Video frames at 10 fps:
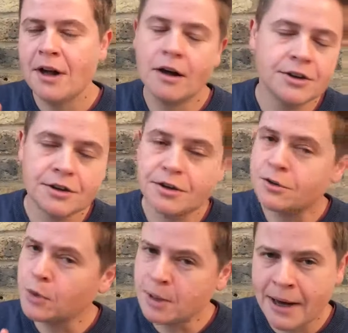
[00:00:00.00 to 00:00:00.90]
under
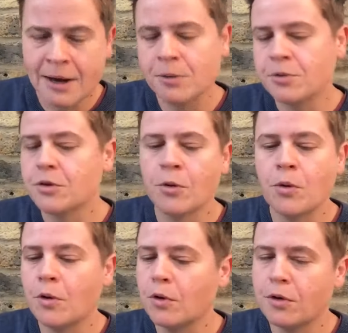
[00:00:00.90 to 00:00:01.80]
£20
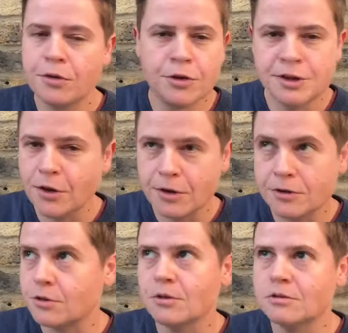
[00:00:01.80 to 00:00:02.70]
or
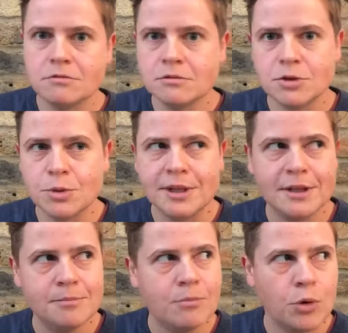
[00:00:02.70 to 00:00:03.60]
$30 or
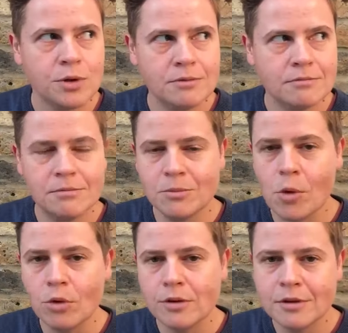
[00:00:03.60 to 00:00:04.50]

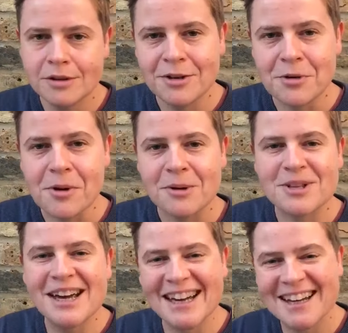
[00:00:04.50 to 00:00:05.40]
20.1 euros.
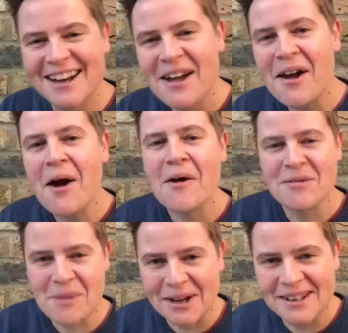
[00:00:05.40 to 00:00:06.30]

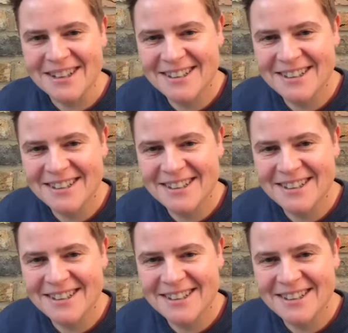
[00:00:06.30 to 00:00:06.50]
Alright, bye.